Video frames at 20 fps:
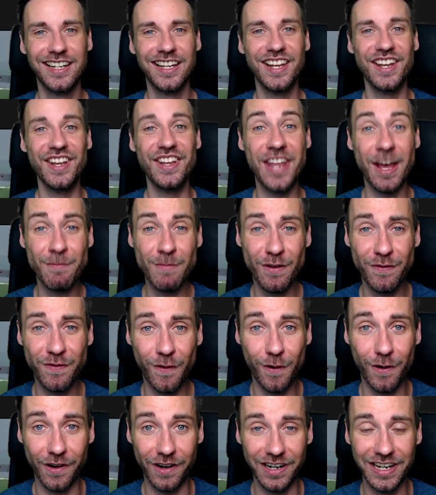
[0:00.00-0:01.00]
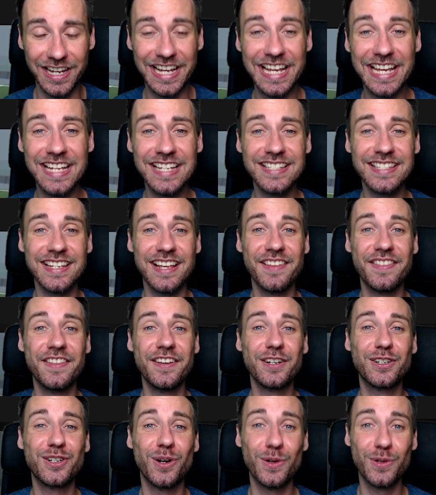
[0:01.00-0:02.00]
Number 4 is
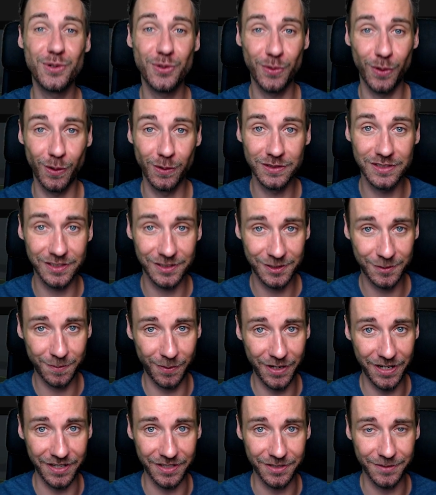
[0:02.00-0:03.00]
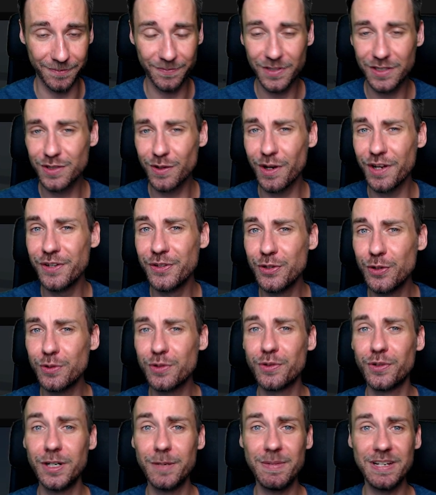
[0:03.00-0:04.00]
the controlled sprint. So a new
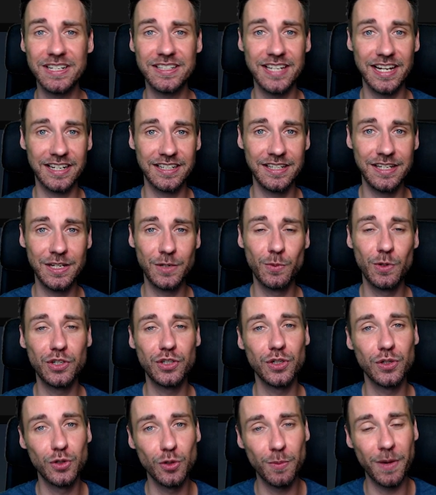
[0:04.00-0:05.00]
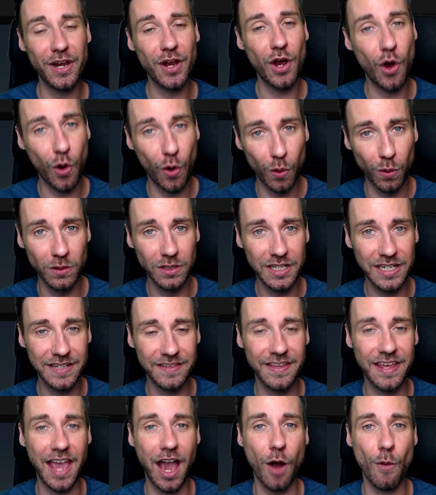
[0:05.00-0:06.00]
dribbling technique which you do by holding
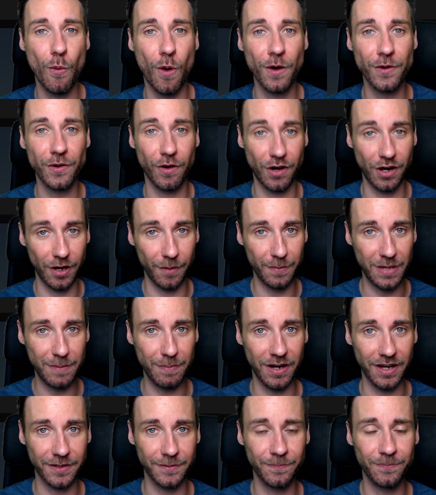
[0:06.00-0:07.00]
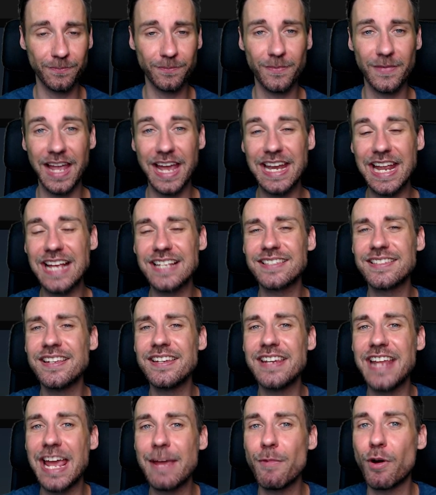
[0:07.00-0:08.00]
the R1 or RB button, and as the
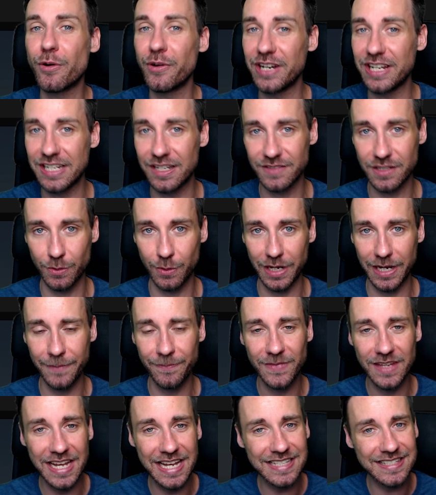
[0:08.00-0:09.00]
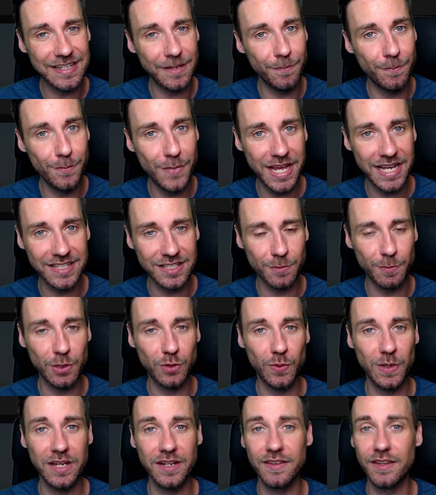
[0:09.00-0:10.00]
name already gives away, it's a mix
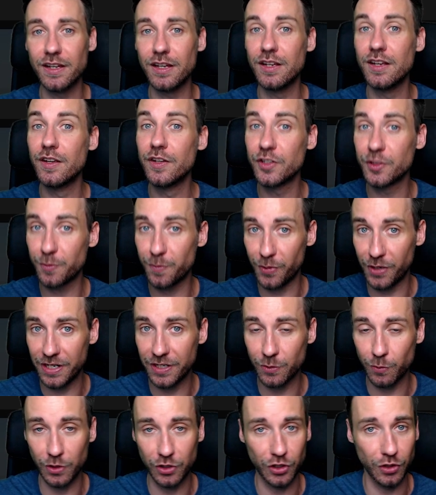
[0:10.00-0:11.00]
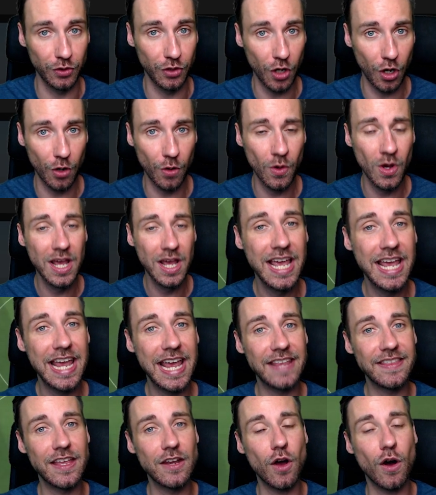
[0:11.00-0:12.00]
between the sprint, which you know,
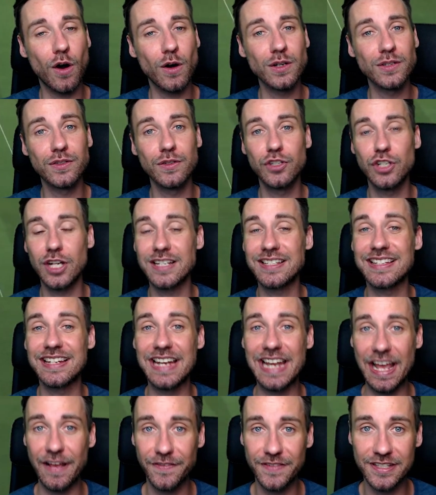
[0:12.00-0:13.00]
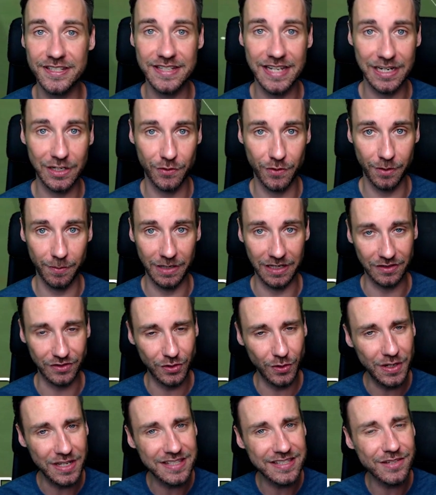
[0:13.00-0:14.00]
and then also just left stick dribbling. So
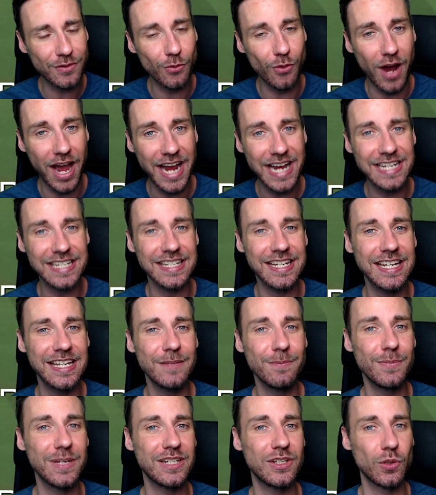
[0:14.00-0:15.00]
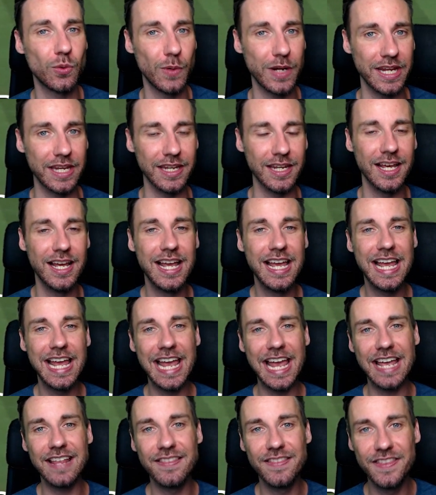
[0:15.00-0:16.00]
it's right in between,
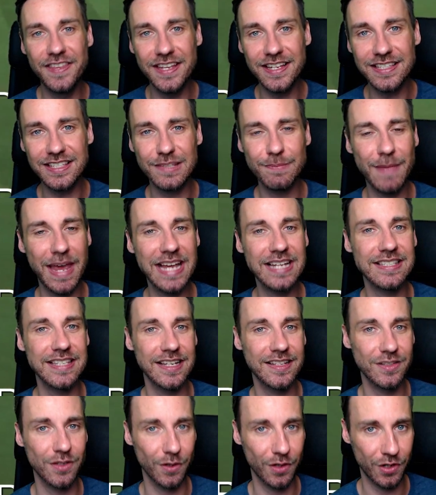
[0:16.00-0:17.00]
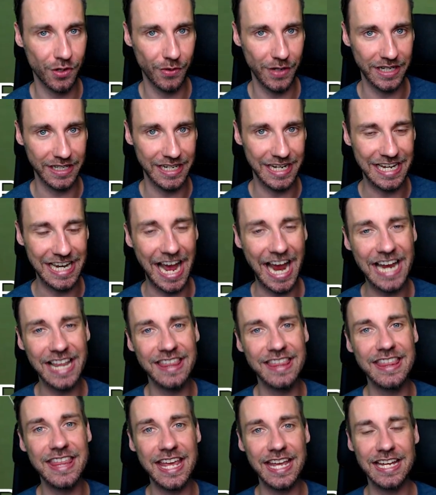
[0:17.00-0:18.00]
and this makes it so tricky. And I
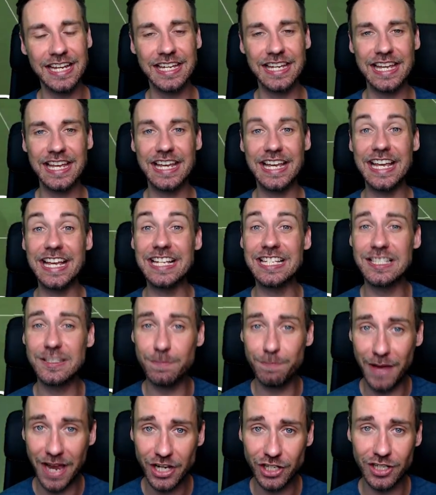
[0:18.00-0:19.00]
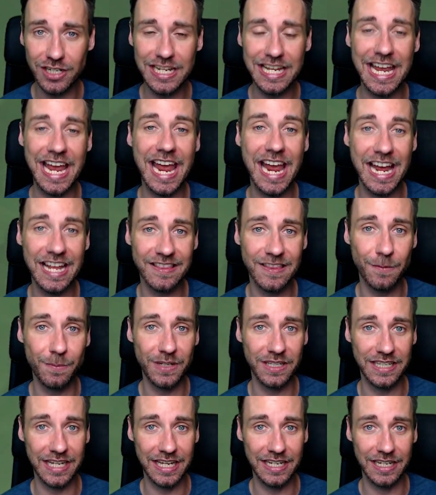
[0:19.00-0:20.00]
think especially at the
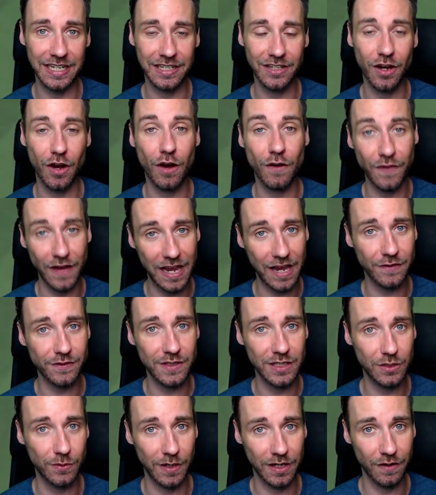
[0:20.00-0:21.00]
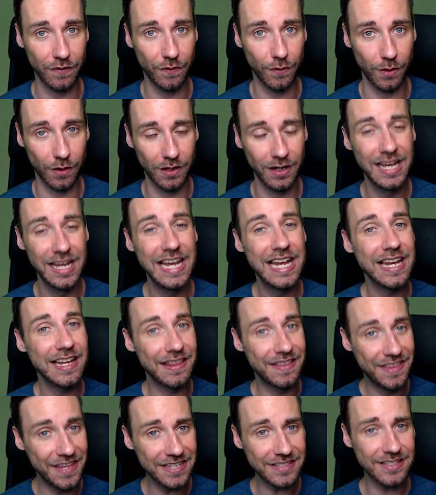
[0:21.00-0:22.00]
beginning of FC24,
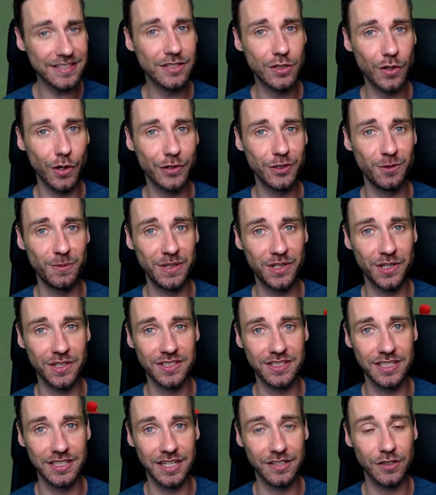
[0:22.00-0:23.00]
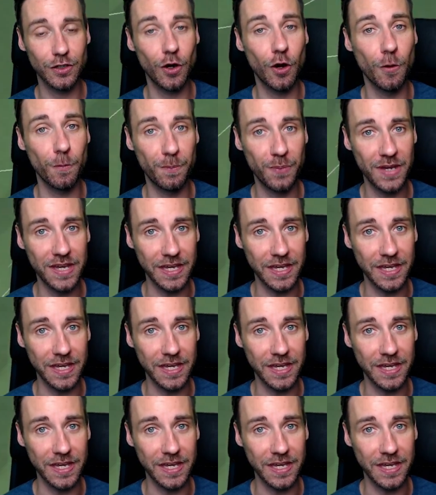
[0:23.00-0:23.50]
this is going to be considered OP.